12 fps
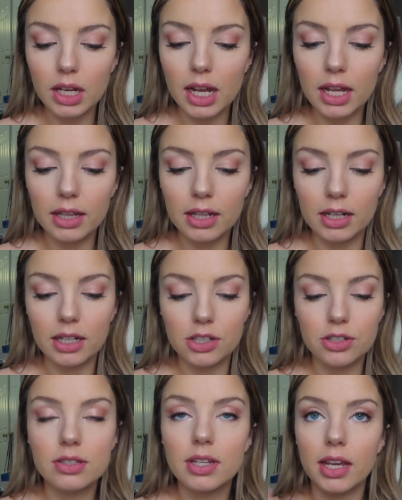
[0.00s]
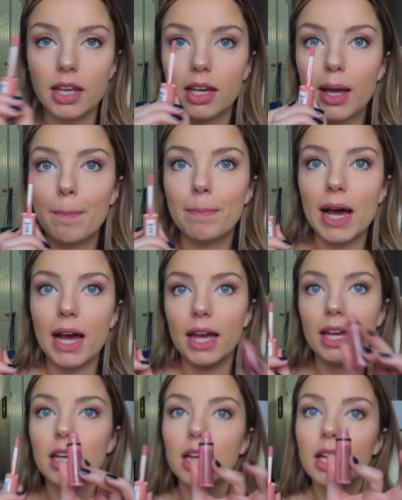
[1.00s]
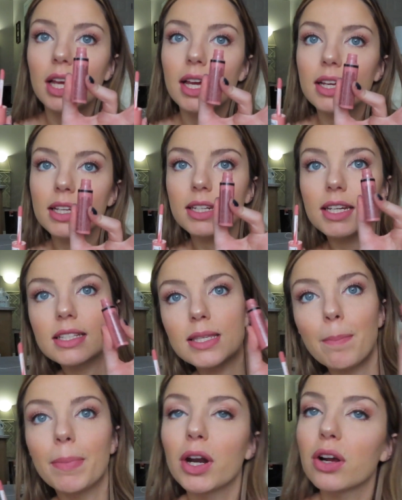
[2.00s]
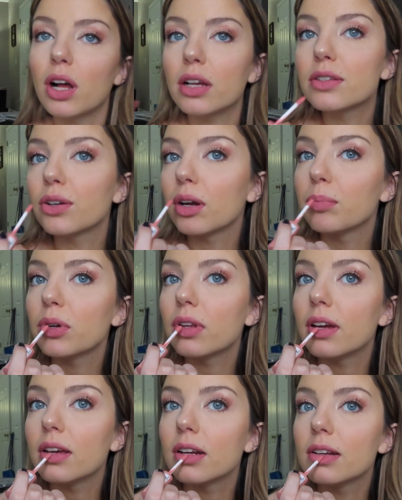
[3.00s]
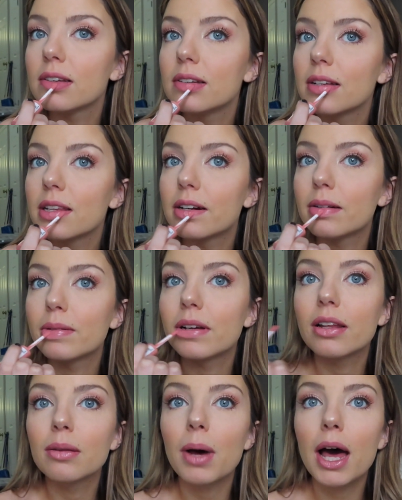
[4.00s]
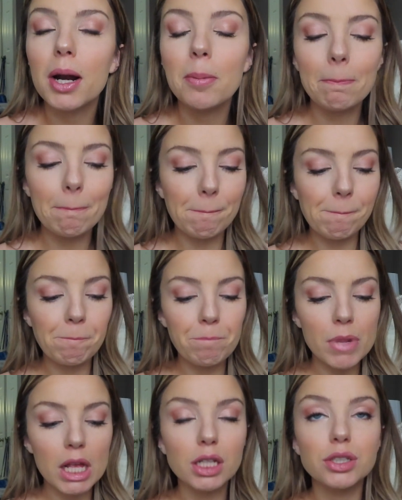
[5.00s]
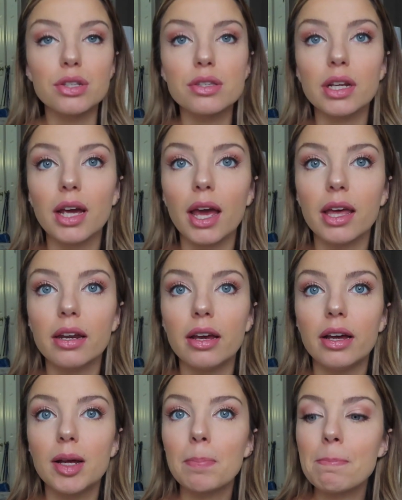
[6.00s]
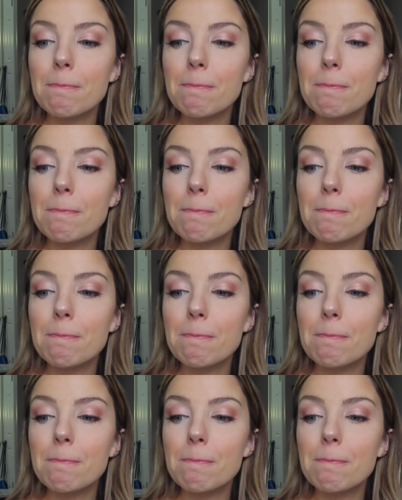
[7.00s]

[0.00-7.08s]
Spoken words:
And then I just take my NYX Butter Gloss and Creme Brulee, and I just do a little bit on the bottom just to kind of